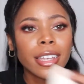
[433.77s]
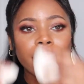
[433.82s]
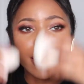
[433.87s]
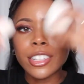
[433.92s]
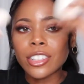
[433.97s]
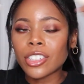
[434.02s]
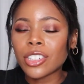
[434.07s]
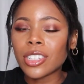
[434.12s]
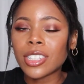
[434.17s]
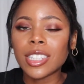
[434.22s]

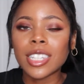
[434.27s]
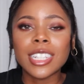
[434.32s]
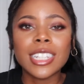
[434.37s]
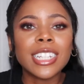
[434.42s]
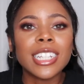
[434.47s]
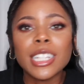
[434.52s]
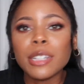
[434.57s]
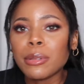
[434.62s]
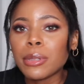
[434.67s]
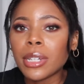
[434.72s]
it just
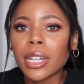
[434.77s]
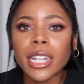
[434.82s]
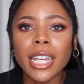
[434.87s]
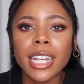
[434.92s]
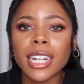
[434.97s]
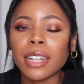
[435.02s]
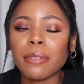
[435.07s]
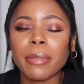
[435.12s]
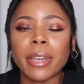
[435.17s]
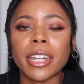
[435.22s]
it keeps on
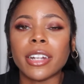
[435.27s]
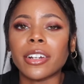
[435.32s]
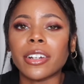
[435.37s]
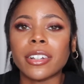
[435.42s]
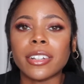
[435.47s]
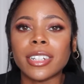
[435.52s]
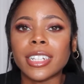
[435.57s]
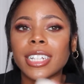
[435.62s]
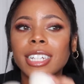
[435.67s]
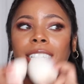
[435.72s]
getting
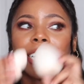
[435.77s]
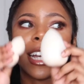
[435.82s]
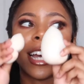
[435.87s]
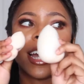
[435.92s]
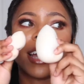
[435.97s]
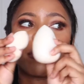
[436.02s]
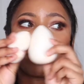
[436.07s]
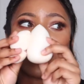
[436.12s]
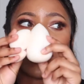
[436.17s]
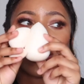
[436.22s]
better like
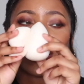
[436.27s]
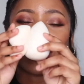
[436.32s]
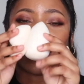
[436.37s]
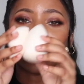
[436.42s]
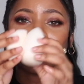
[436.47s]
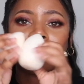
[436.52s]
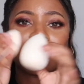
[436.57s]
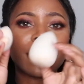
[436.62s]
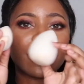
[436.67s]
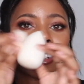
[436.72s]
i
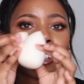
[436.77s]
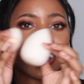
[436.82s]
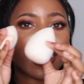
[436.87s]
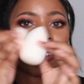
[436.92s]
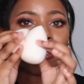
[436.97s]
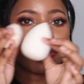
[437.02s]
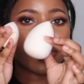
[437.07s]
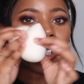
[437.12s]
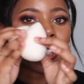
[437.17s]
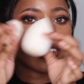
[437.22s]
mean
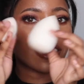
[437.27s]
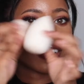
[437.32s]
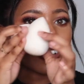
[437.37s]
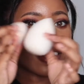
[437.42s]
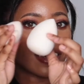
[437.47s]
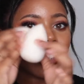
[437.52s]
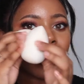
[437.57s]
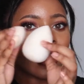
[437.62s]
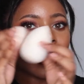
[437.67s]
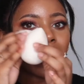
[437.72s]
can we
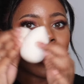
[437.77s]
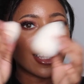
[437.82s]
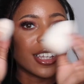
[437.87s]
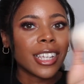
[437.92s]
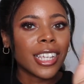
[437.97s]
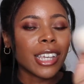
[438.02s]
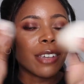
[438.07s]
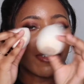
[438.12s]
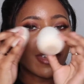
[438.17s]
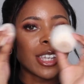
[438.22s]

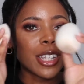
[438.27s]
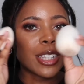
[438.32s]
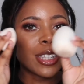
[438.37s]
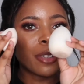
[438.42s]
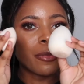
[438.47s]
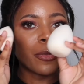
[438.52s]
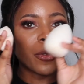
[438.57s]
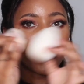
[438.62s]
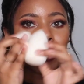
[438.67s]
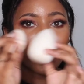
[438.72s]
can we get
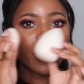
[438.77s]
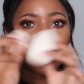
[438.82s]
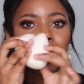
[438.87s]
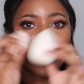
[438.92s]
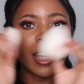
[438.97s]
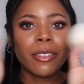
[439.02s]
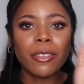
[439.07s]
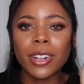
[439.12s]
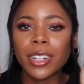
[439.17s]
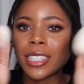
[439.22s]
some more?
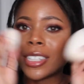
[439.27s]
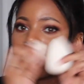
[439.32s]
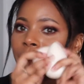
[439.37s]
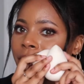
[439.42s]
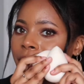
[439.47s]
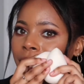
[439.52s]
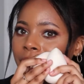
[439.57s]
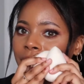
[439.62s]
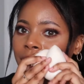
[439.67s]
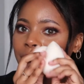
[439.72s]
I want
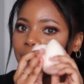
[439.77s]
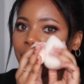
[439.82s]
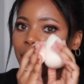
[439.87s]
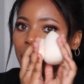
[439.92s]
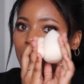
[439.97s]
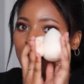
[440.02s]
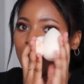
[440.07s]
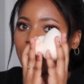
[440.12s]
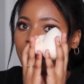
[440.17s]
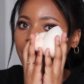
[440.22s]
different
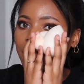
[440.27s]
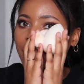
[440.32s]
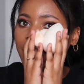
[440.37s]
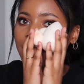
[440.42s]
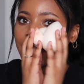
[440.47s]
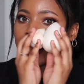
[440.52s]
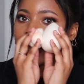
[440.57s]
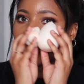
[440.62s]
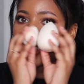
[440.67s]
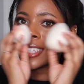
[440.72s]
colors, but
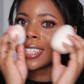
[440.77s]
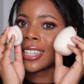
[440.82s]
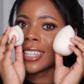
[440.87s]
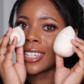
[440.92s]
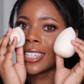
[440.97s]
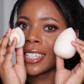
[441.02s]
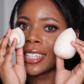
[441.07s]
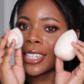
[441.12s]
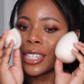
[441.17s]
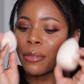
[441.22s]
this,
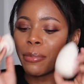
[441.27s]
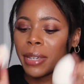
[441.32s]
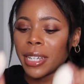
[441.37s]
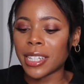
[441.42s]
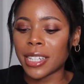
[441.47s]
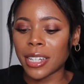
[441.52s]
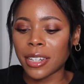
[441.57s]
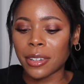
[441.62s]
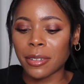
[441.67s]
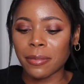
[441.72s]
this is
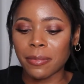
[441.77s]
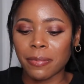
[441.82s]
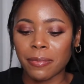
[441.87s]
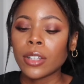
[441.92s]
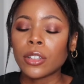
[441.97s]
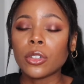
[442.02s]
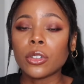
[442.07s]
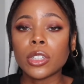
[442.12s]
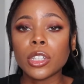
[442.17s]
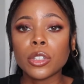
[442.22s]
amazing.
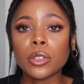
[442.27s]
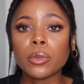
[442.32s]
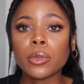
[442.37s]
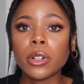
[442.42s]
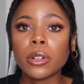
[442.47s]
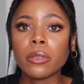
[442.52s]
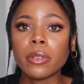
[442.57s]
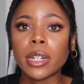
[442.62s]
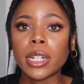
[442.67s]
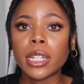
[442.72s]
So since we're
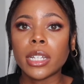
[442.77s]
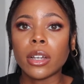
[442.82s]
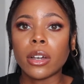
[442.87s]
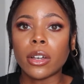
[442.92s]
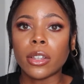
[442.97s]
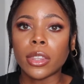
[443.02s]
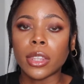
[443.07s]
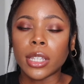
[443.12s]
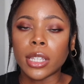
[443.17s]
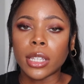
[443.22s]
already
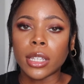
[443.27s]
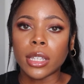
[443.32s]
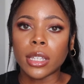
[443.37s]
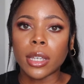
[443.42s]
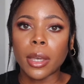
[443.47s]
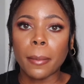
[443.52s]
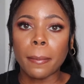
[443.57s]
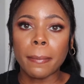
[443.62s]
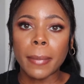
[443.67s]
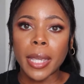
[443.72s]
on
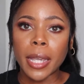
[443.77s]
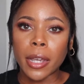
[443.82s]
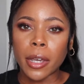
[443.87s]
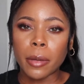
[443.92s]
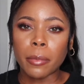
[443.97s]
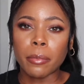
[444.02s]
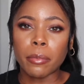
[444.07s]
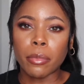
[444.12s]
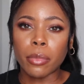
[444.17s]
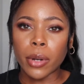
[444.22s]
the
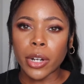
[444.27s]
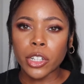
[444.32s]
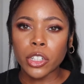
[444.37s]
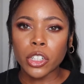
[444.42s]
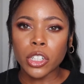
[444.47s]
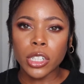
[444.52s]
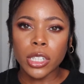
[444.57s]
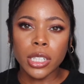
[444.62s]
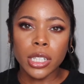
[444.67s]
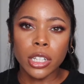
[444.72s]
makeup
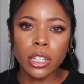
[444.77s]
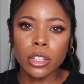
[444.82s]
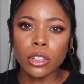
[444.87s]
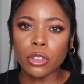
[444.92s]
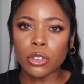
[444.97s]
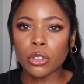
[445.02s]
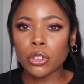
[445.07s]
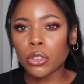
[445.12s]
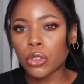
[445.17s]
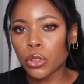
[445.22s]
brushes and
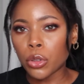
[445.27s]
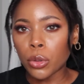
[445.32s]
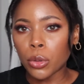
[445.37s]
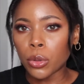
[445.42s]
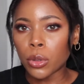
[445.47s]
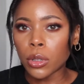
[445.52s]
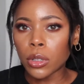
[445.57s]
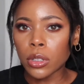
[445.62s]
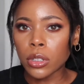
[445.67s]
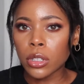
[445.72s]

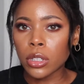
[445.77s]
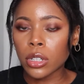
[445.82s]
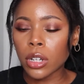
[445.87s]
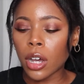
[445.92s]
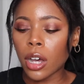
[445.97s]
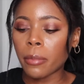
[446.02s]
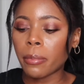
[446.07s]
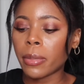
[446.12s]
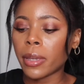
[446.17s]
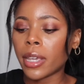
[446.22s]
tools
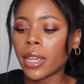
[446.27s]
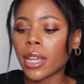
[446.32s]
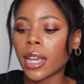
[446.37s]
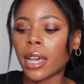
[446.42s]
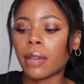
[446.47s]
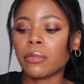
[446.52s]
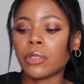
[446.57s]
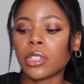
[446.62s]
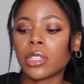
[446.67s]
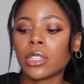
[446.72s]

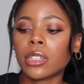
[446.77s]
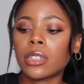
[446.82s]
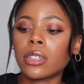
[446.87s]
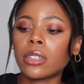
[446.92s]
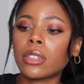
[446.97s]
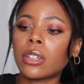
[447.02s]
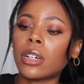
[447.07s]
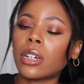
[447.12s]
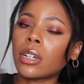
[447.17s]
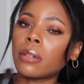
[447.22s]
topic, I'm just gonna
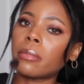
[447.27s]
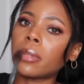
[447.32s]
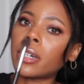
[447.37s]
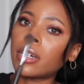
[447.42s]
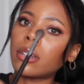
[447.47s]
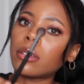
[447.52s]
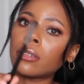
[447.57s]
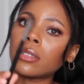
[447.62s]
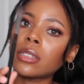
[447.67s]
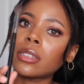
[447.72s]
talk
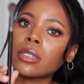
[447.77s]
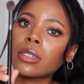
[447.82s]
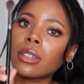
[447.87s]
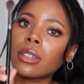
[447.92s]
about